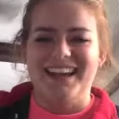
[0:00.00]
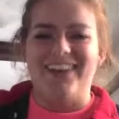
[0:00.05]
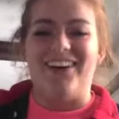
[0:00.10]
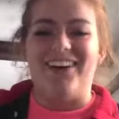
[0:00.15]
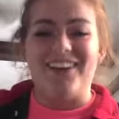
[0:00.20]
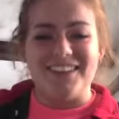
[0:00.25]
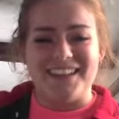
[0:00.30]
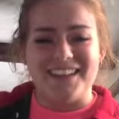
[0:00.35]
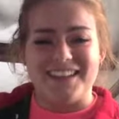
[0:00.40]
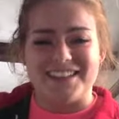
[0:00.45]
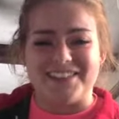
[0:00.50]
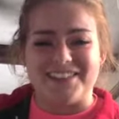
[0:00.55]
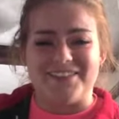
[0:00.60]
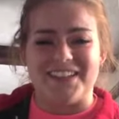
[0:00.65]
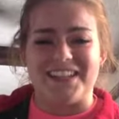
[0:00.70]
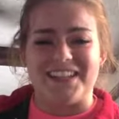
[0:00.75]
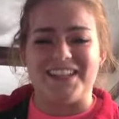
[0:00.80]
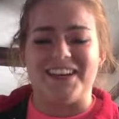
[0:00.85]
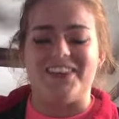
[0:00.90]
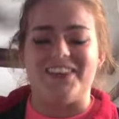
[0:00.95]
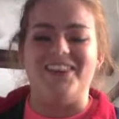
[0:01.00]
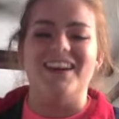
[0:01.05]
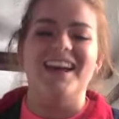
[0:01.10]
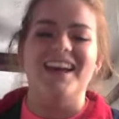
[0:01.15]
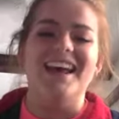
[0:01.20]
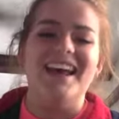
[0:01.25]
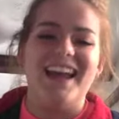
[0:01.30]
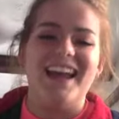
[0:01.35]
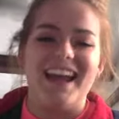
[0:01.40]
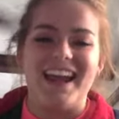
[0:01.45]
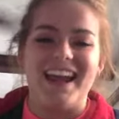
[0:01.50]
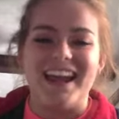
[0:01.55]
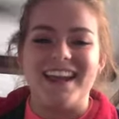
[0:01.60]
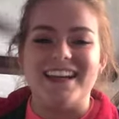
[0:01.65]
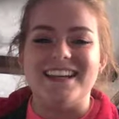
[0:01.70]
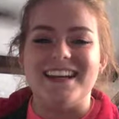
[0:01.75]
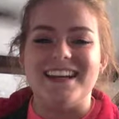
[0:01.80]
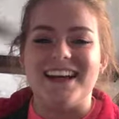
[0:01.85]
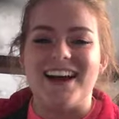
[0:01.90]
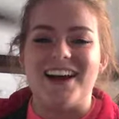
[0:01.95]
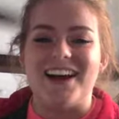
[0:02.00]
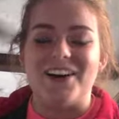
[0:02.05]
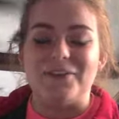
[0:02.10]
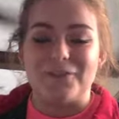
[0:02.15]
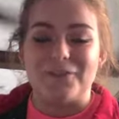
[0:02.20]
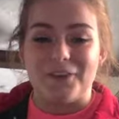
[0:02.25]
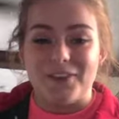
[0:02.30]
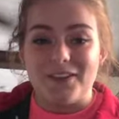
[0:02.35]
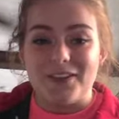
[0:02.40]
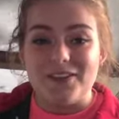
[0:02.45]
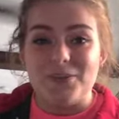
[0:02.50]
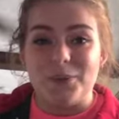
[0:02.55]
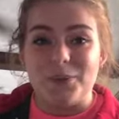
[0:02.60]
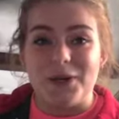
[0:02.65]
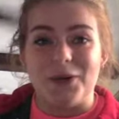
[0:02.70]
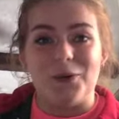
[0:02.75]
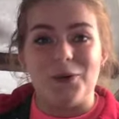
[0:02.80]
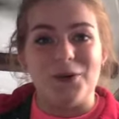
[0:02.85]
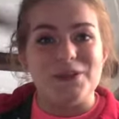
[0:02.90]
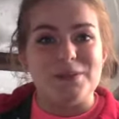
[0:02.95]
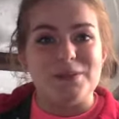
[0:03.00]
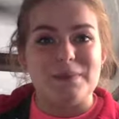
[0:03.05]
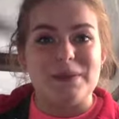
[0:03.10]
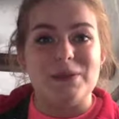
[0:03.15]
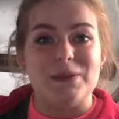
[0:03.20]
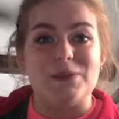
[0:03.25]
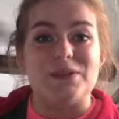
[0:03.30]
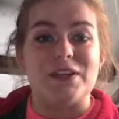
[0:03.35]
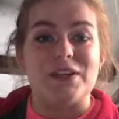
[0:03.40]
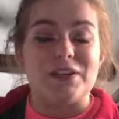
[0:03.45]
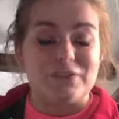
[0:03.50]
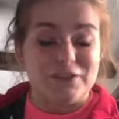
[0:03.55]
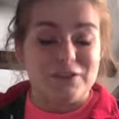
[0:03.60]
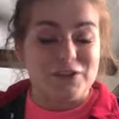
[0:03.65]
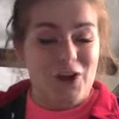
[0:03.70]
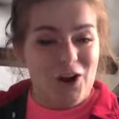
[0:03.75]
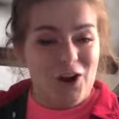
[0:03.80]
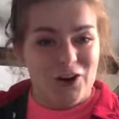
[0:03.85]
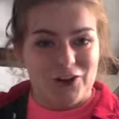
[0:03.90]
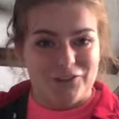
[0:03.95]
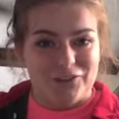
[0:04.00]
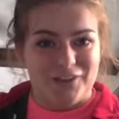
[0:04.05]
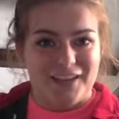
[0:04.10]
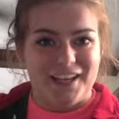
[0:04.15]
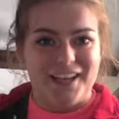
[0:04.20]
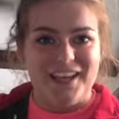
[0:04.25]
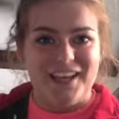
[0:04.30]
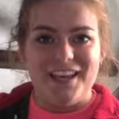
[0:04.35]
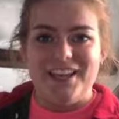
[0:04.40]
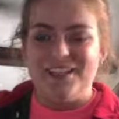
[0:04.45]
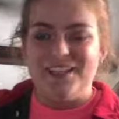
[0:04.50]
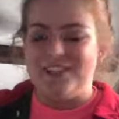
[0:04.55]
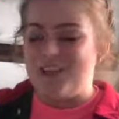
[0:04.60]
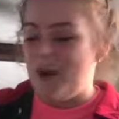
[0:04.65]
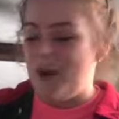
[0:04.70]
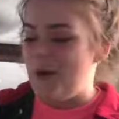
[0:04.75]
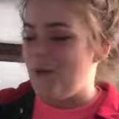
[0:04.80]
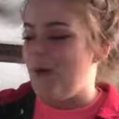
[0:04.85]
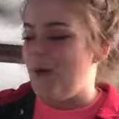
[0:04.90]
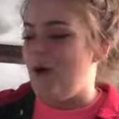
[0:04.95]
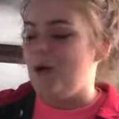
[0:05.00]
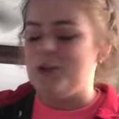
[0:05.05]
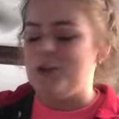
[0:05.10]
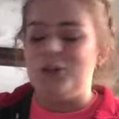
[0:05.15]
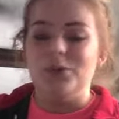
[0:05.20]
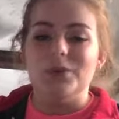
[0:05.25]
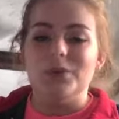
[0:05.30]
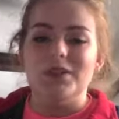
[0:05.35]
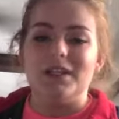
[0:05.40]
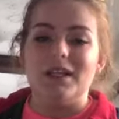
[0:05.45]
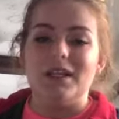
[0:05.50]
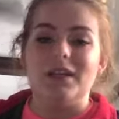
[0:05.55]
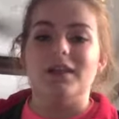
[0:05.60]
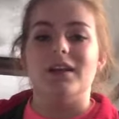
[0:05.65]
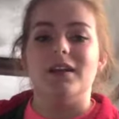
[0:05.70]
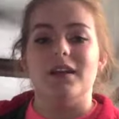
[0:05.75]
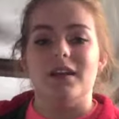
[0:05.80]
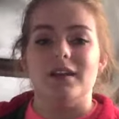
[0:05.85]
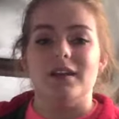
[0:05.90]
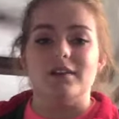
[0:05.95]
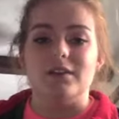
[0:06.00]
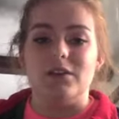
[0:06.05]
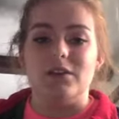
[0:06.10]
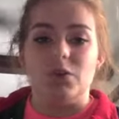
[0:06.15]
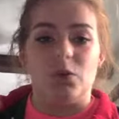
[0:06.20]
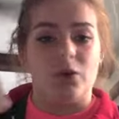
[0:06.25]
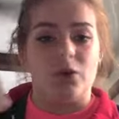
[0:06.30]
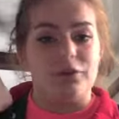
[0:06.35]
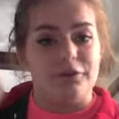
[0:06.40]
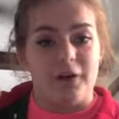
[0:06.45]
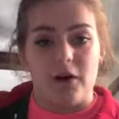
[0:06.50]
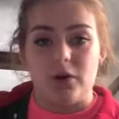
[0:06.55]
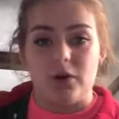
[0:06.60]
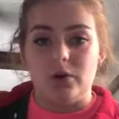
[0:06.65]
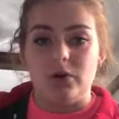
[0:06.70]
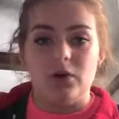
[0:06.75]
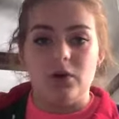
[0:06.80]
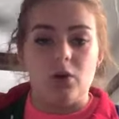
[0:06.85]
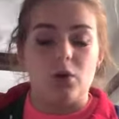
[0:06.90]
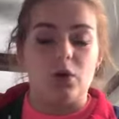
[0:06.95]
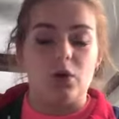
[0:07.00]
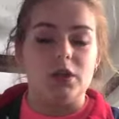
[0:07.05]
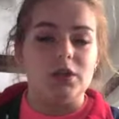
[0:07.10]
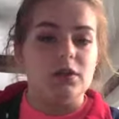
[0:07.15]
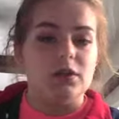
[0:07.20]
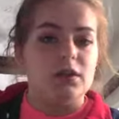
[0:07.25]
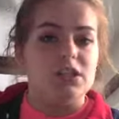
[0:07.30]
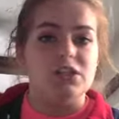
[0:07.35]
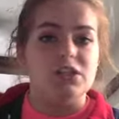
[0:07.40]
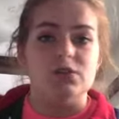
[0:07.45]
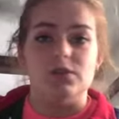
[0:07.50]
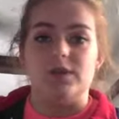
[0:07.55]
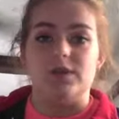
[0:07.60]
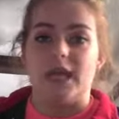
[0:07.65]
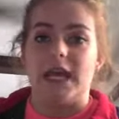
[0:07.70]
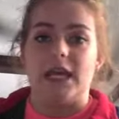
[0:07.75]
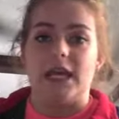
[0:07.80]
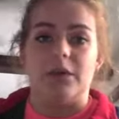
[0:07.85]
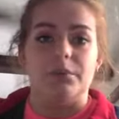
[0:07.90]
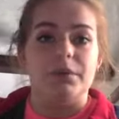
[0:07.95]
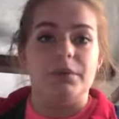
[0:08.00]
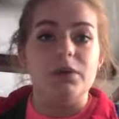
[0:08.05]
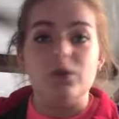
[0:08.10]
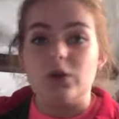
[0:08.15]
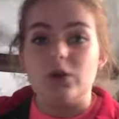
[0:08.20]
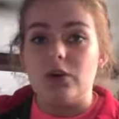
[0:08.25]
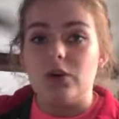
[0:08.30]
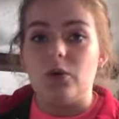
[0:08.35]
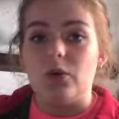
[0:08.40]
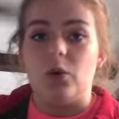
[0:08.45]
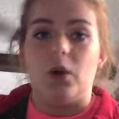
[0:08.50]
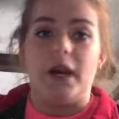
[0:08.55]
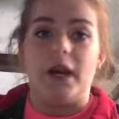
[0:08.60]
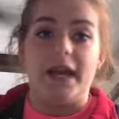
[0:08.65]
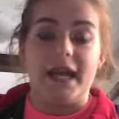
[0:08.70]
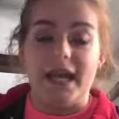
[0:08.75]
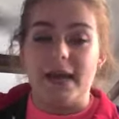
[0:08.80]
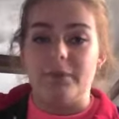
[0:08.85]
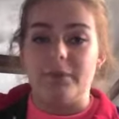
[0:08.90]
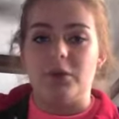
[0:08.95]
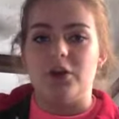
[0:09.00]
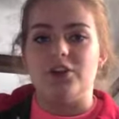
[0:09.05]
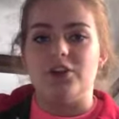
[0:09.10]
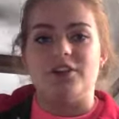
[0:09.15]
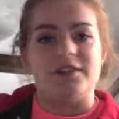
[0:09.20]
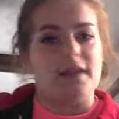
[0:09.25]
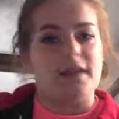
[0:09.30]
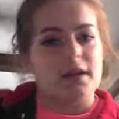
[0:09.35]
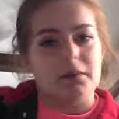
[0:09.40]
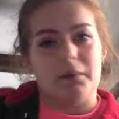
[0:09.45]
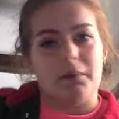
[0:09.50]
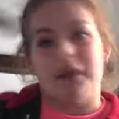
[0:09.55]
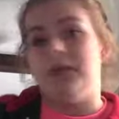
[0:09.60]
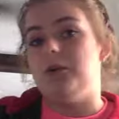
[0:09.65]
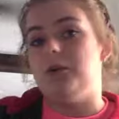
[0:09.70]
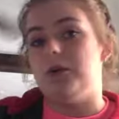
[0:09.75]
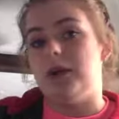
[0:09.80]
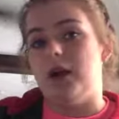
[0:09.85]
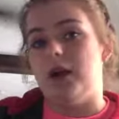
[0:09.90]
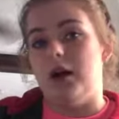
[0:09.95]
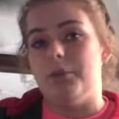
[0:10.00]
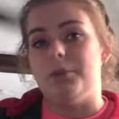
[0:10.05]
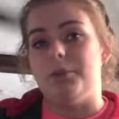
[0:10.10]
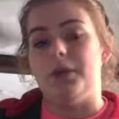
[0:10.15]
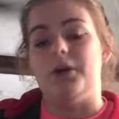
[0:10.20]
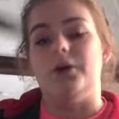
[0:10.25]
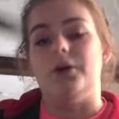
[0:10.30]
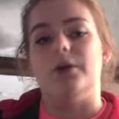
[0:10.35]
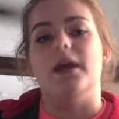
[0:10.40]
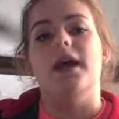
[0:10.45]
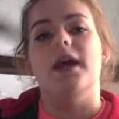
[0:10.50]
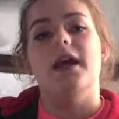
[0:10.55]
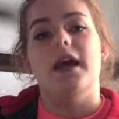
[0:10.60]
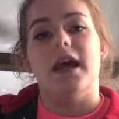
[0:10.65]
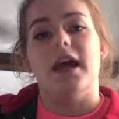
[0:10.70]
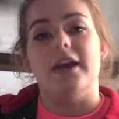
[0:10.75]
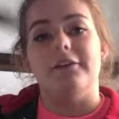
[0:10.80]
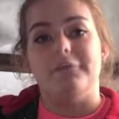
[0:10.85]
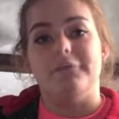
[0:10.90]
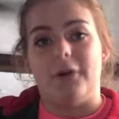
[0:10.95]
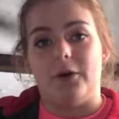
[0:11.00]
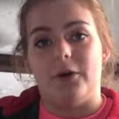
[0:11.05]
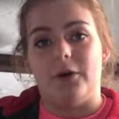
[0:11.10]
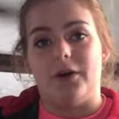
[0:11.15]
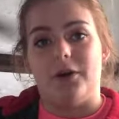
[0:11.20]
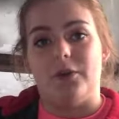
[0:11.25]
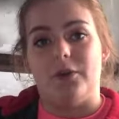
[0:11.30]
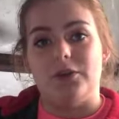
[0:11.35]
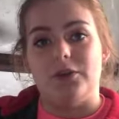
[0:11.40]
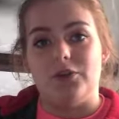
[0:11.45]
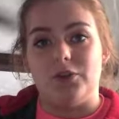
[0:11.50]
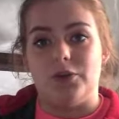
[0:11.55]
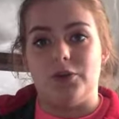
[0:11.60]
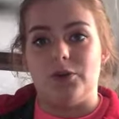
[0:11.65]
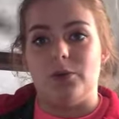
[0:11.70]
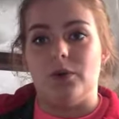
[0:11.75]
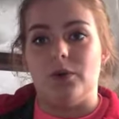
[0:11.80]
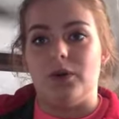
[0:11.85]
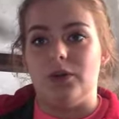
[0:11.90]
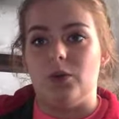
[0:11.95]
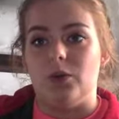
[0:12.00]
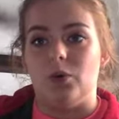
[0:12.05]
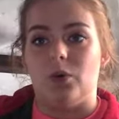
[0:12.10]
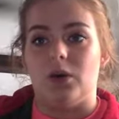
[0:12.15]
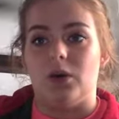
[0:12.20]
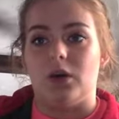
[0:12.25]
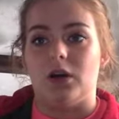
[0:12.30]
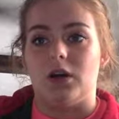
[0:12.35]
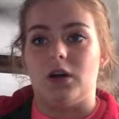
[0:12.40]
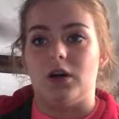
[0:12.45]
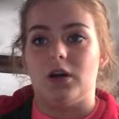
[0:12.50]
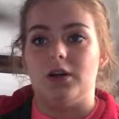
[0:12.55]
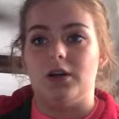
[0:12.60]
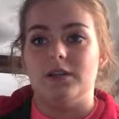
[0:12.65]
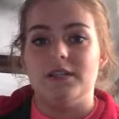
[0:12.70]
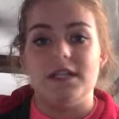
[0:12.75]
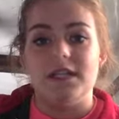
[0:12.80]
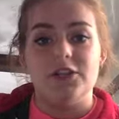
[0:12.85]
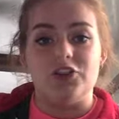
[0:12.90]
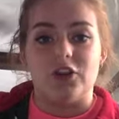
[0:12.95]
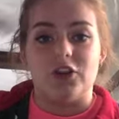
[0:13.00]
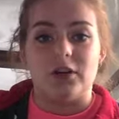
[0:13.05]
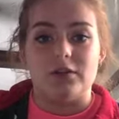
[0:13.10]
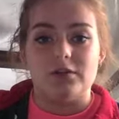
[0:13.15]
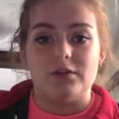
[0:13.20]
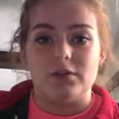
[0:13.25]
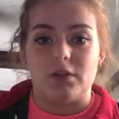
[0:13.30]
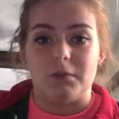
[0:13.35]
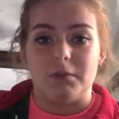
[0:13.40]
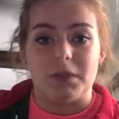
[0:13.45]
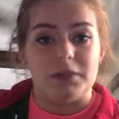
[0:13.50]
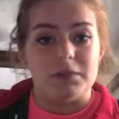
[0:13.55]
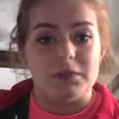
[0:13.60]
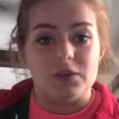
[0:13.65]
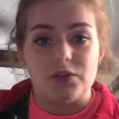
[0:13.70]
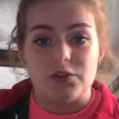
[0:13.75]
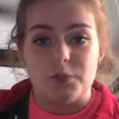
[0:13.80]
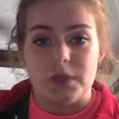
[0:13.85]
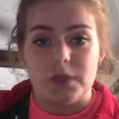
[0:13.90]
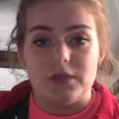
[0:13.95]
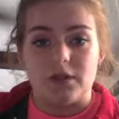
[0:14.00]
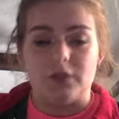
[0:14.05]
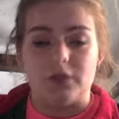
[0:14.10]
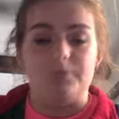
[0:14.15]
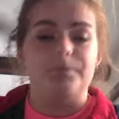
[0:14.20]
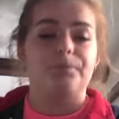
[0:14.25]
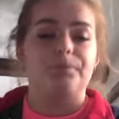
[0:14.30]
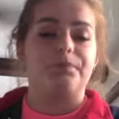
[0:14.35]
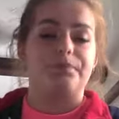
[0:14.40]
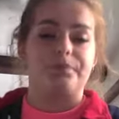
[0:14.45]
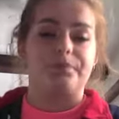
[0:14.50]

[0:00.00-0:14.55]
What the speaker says: art lesson video, and for this we are going to be using photography. So all you will need is your phone, or you can use a computer or a camera, just any way you can upload a photo to your teacher, so me and Mr. Spencer.